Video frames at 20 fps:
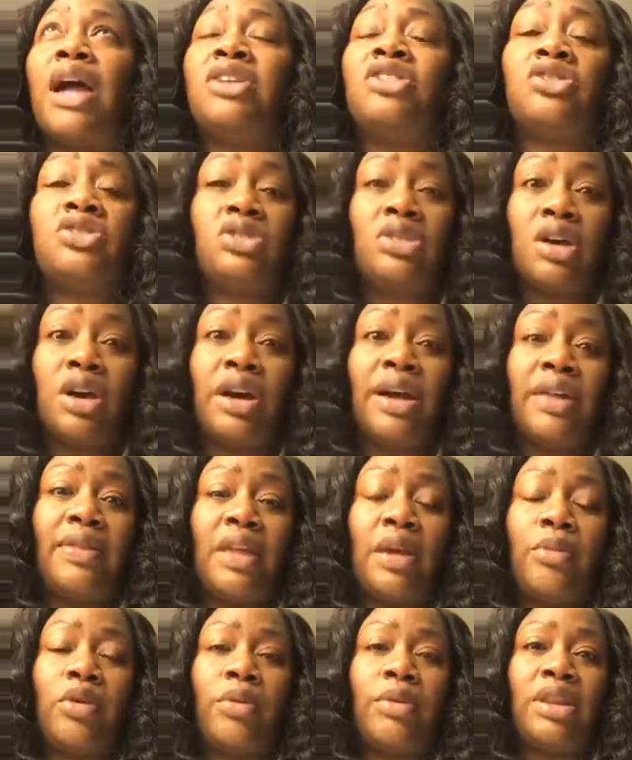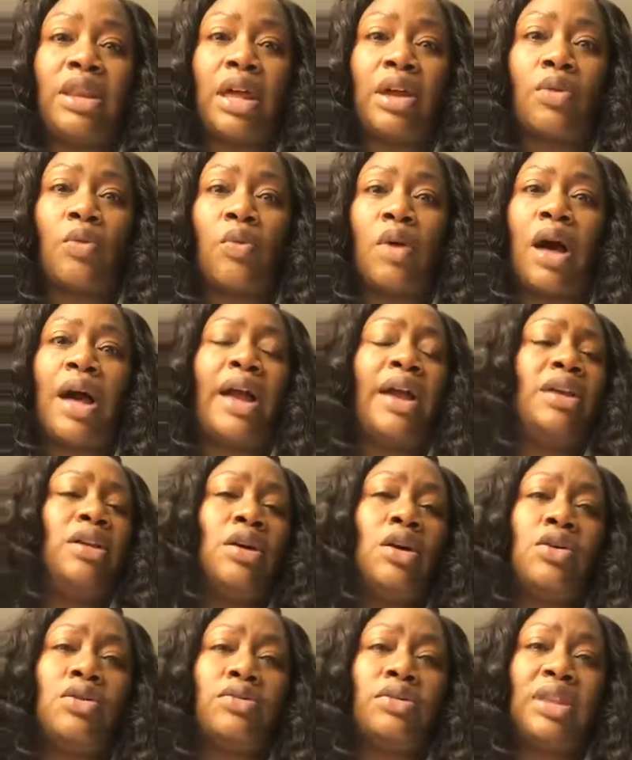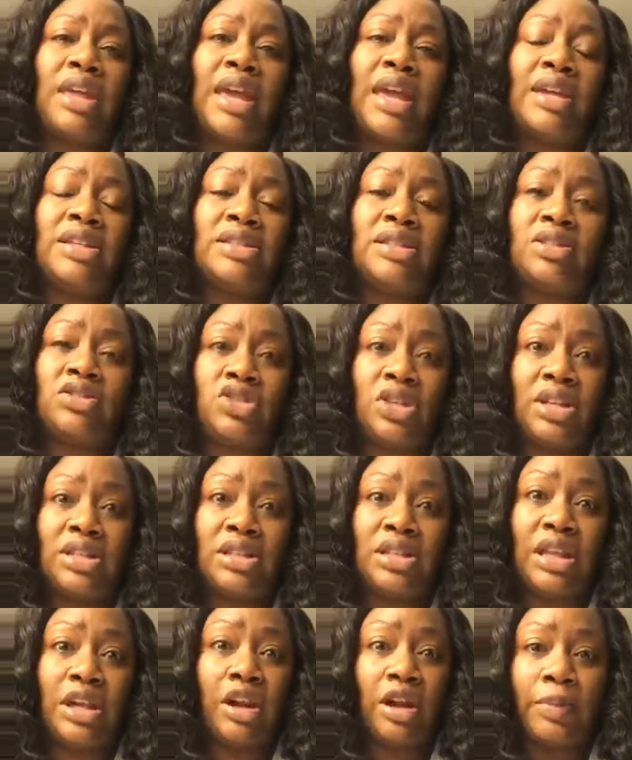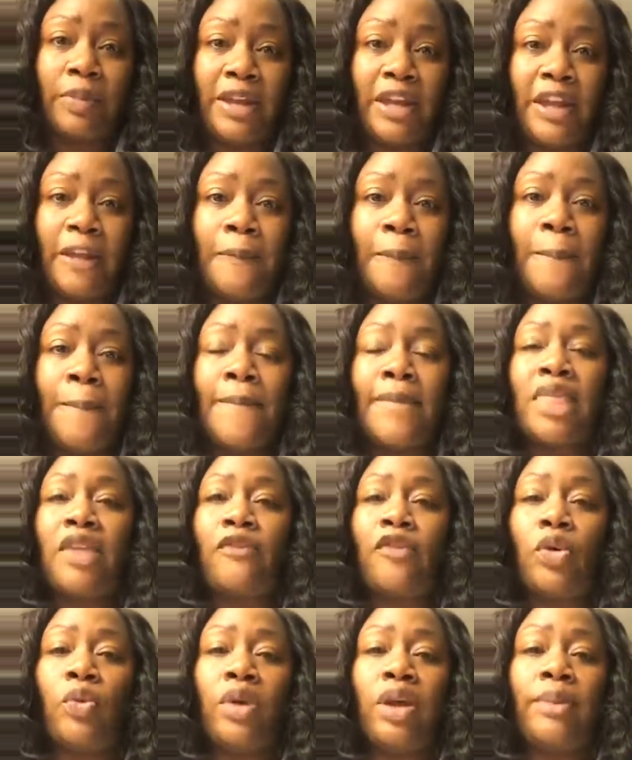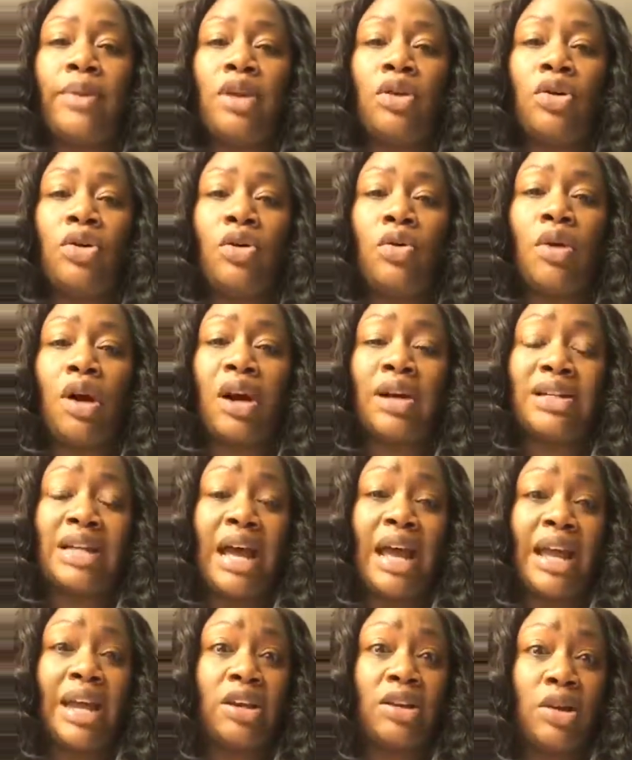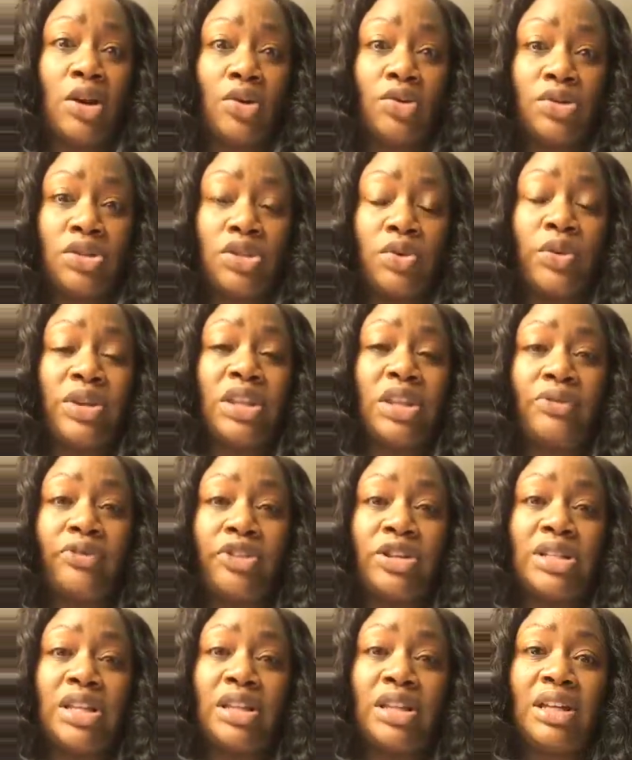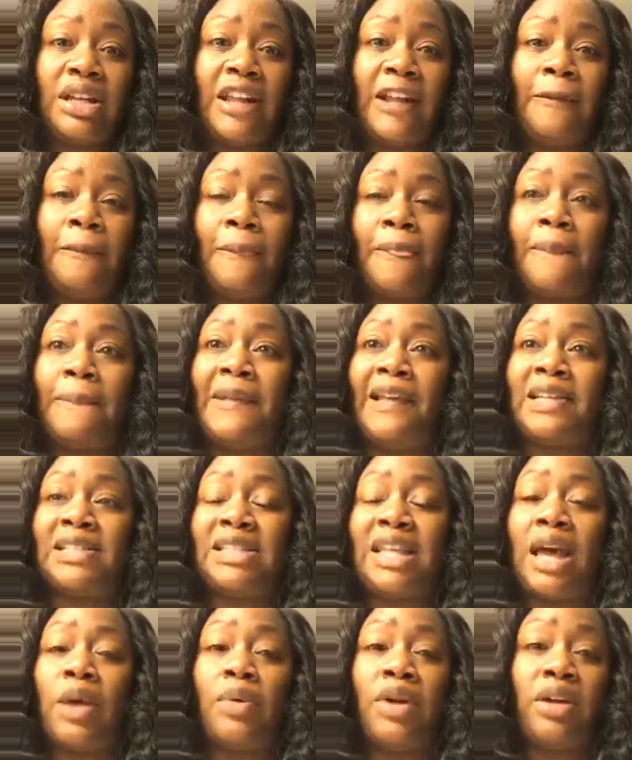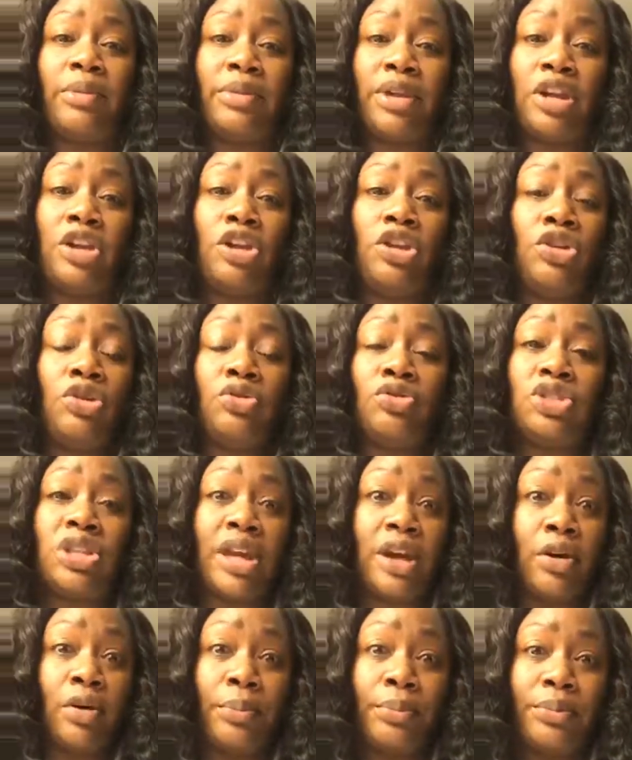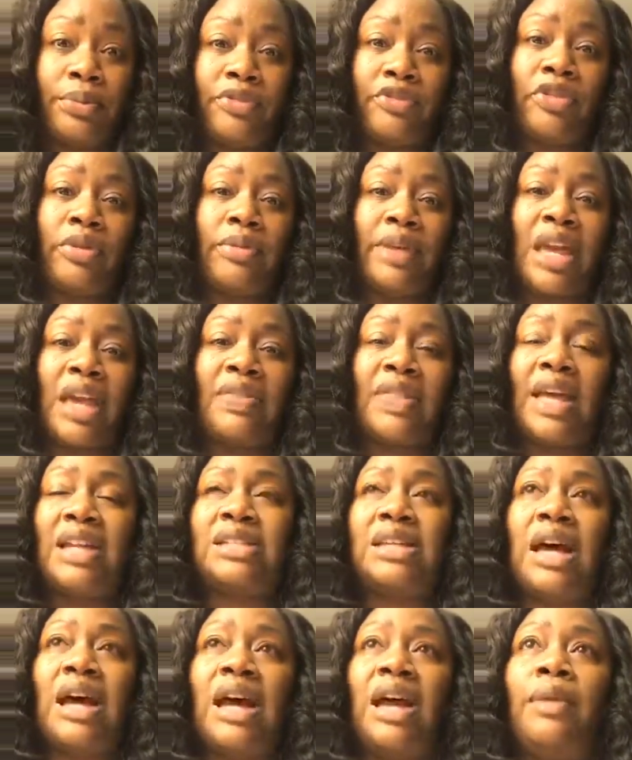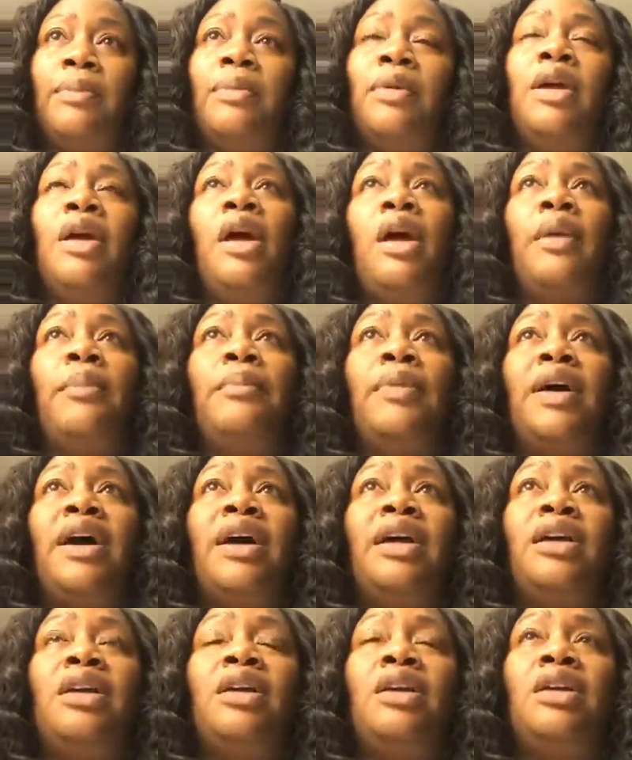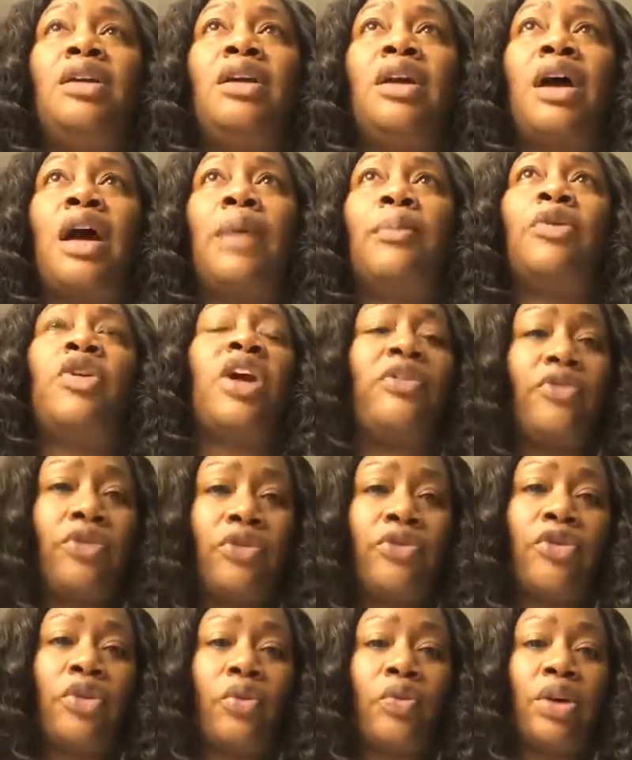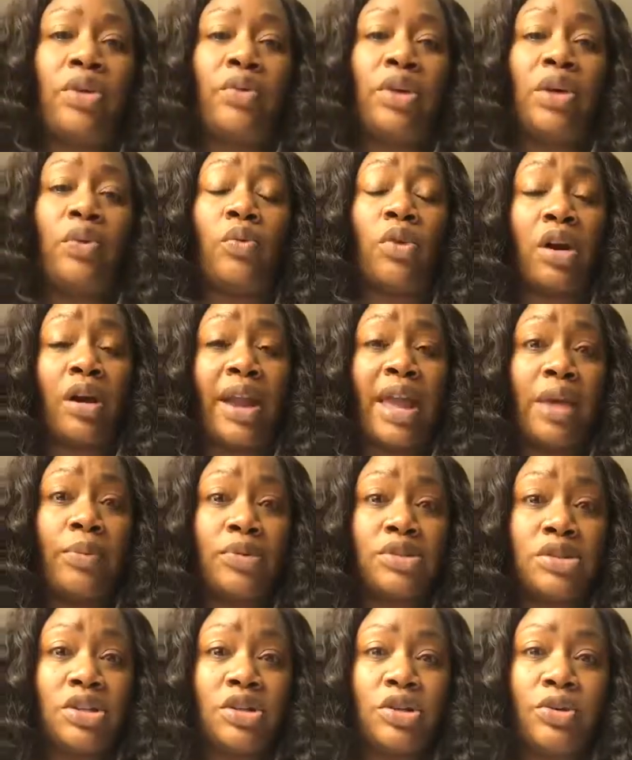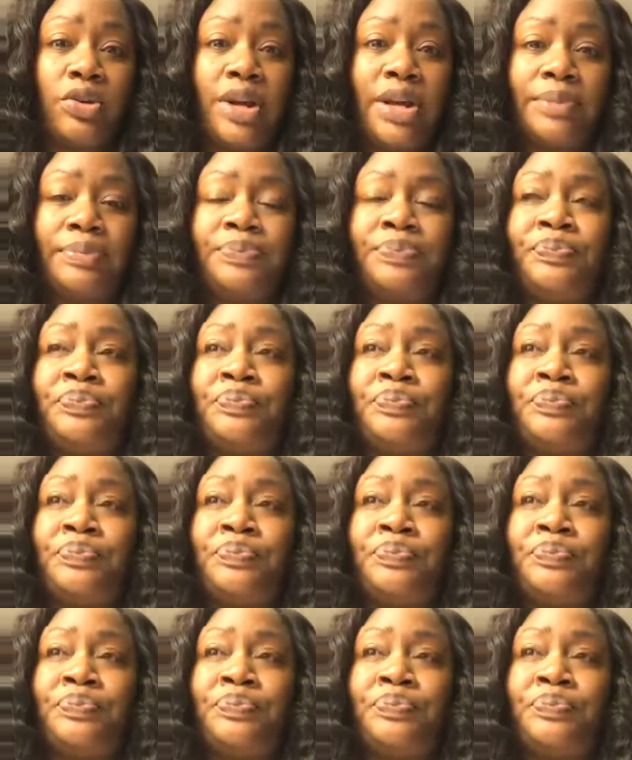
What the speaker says: just thought in that moment, like, why don't they suggest therapy for women who are diagnosed with infertility? Because that would have been a huge help for me at that time. But I'm grateful for when we were able to do it,